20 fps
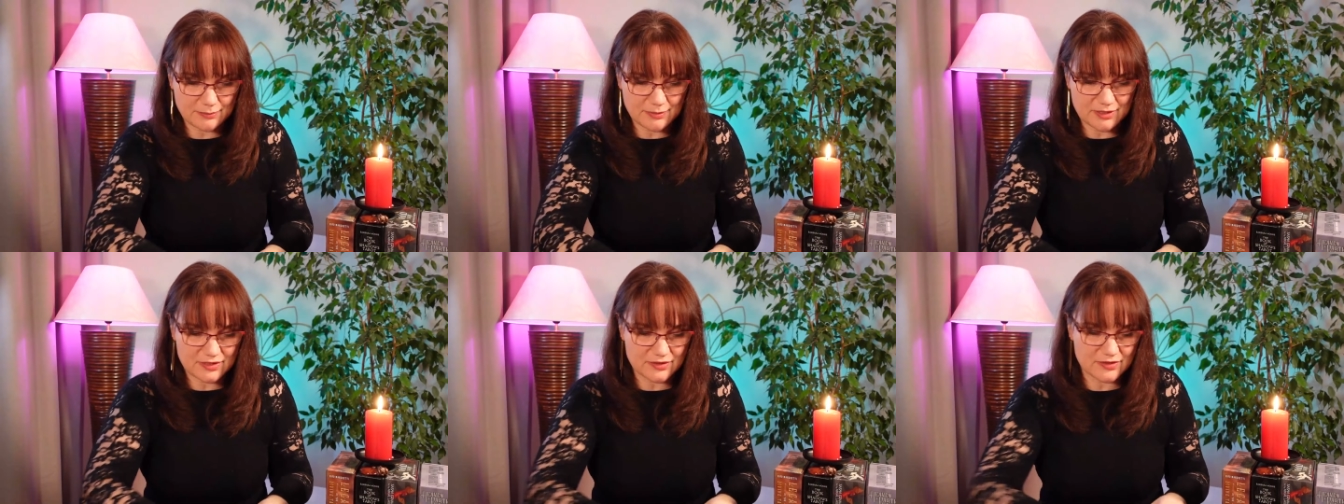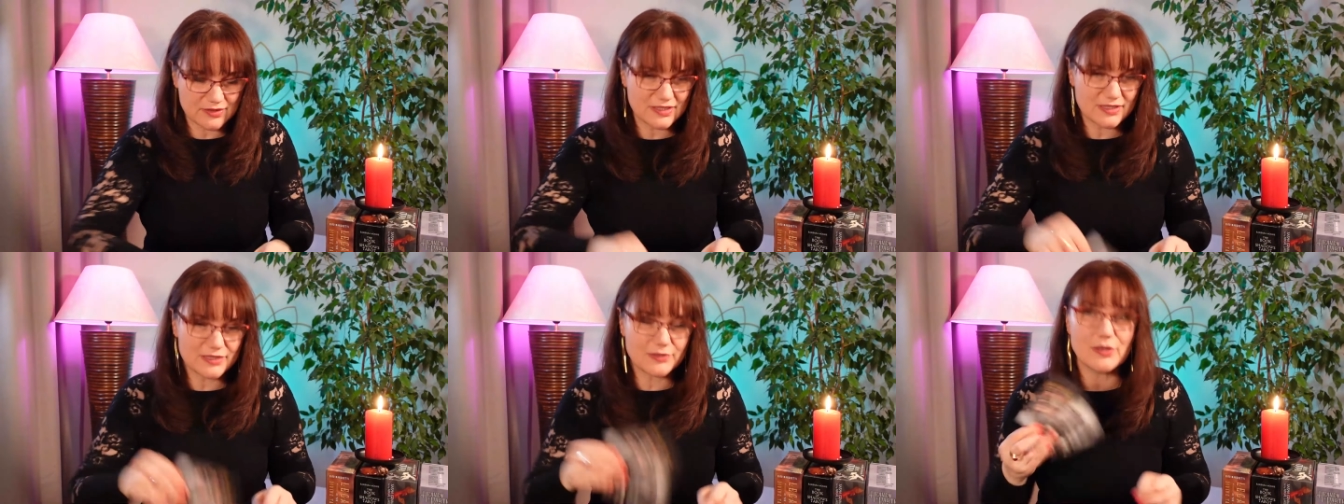person
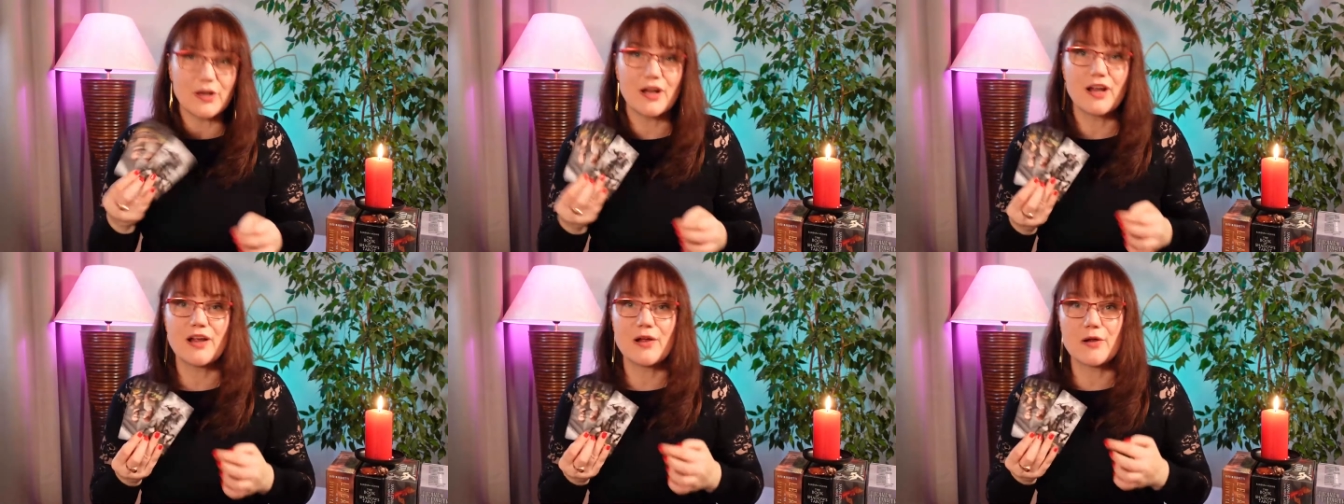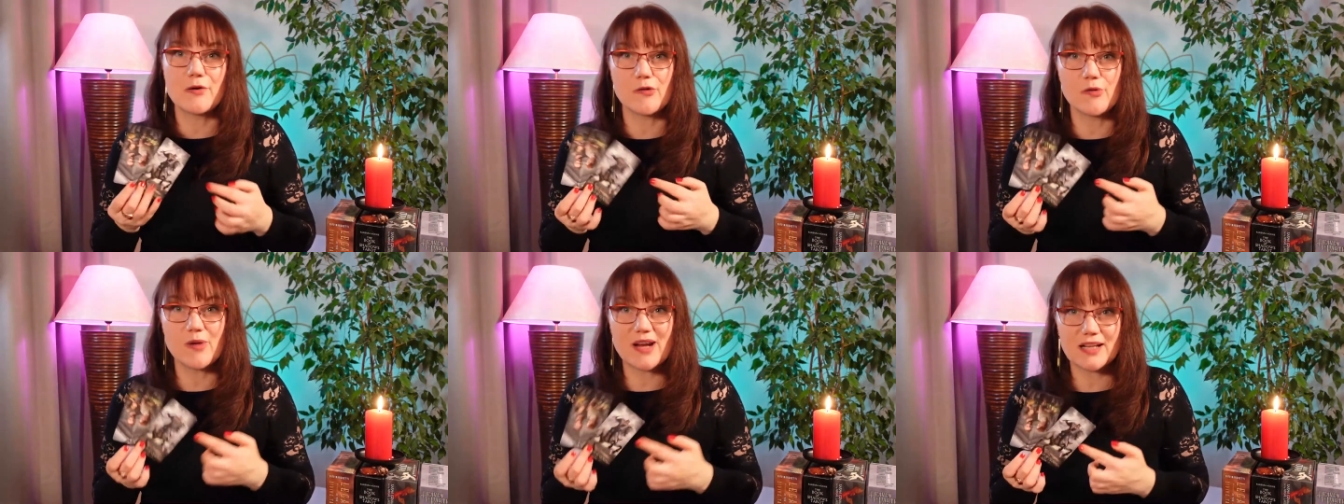is
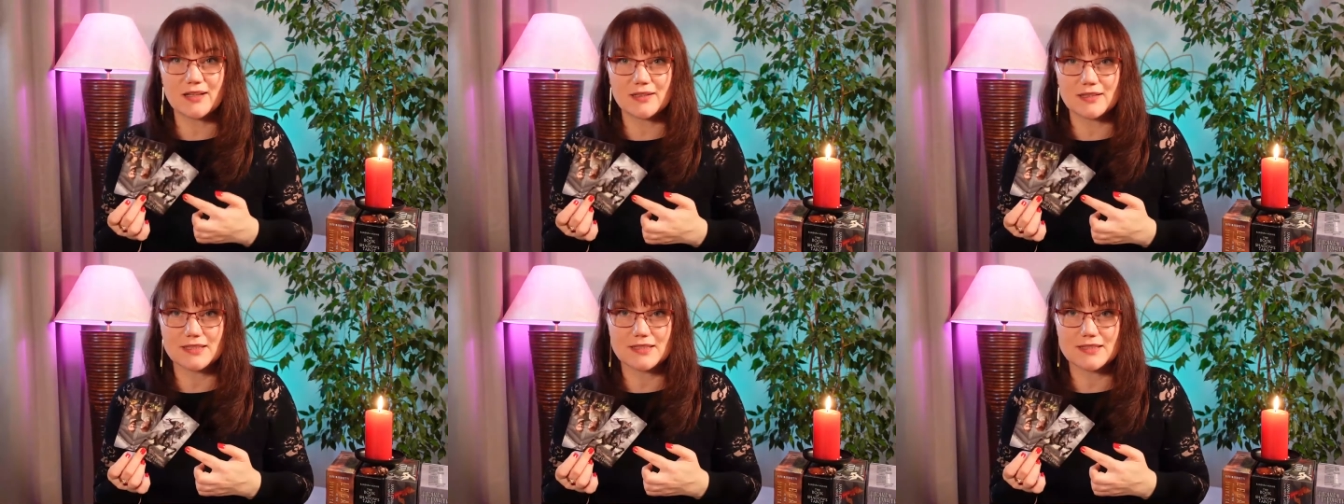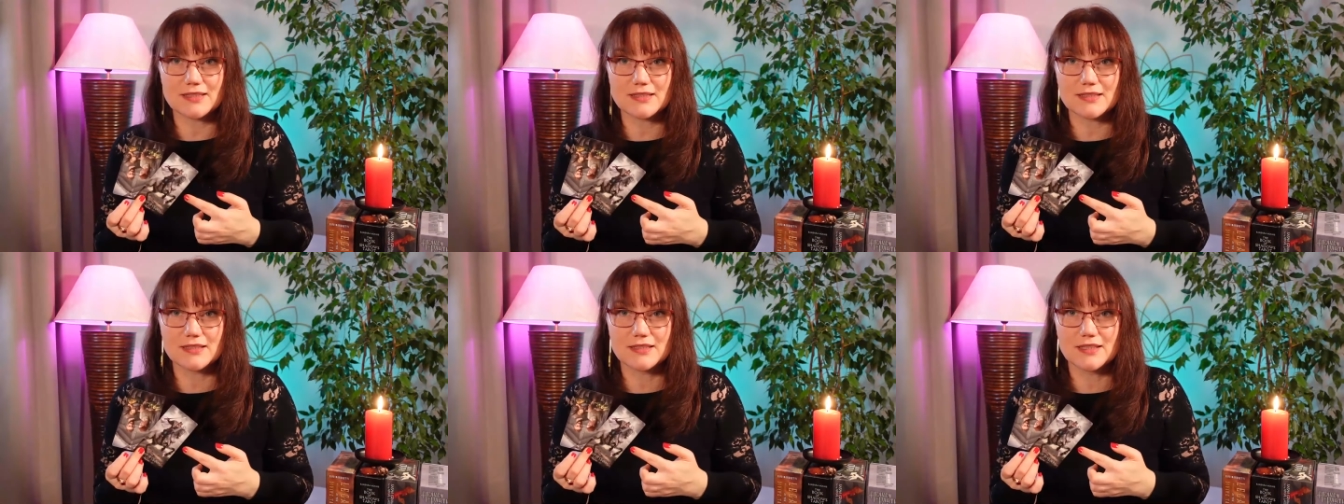
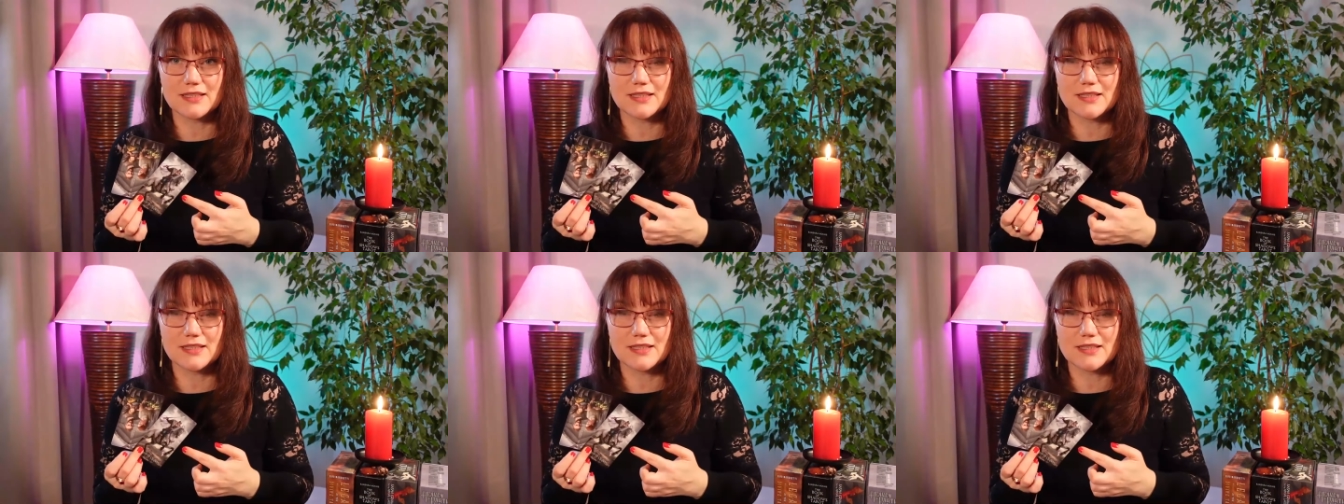reckless.